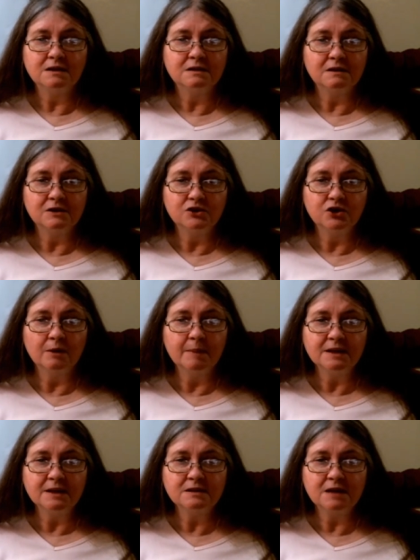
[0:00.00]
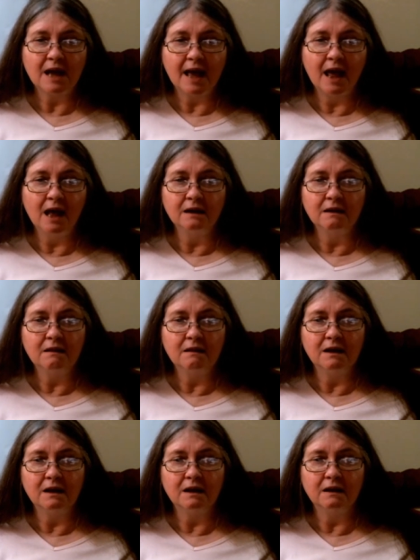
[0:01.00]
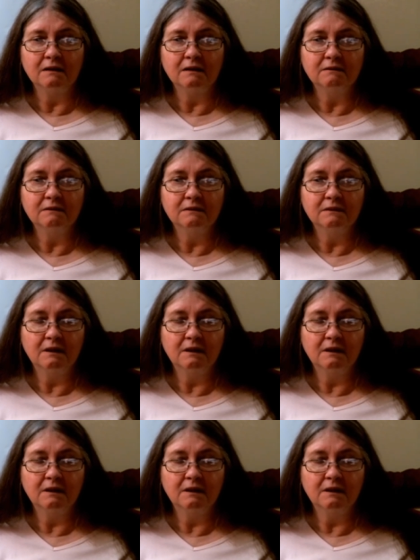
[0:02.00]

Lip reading: It's the Germans and the